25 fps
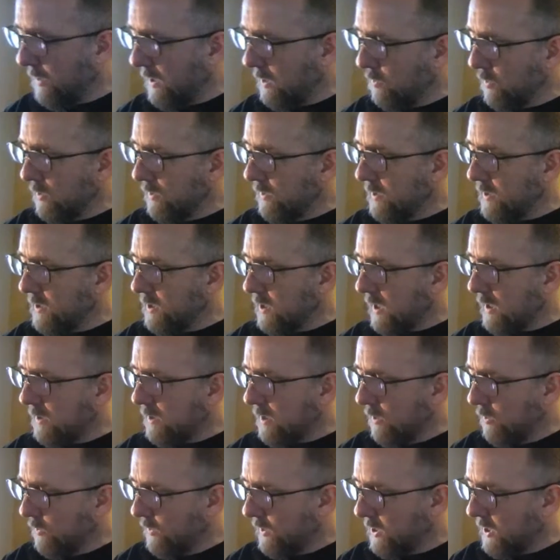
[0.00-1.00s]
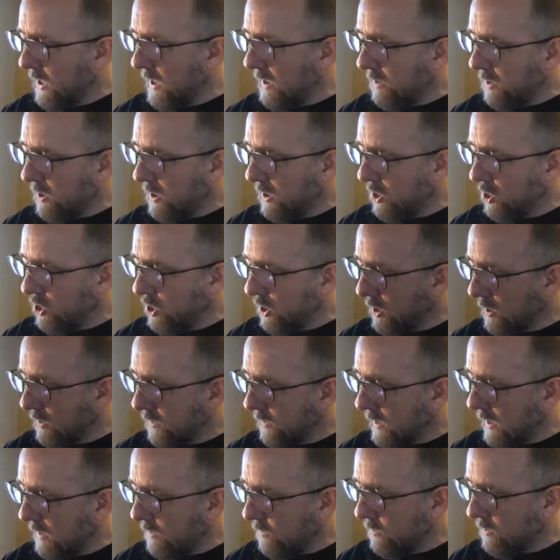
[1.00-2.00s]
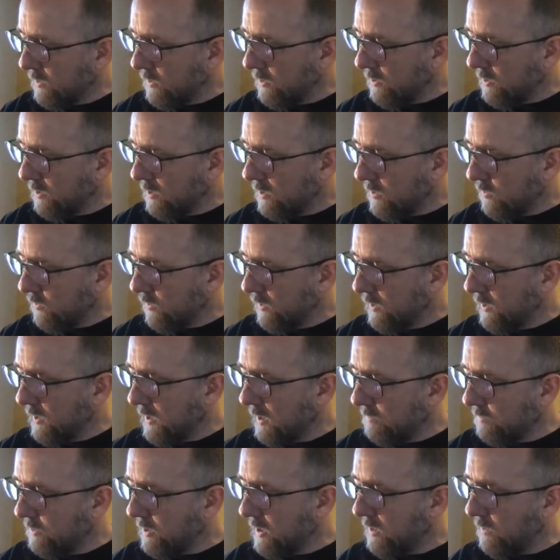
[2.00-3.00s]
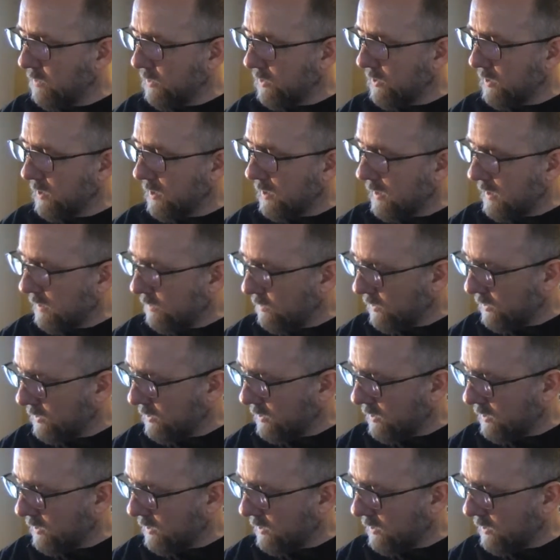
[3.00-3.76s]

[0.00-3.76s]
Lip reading: won the tech? Oh, the tech T-shirt. That was Run DMC, wasn't it? That was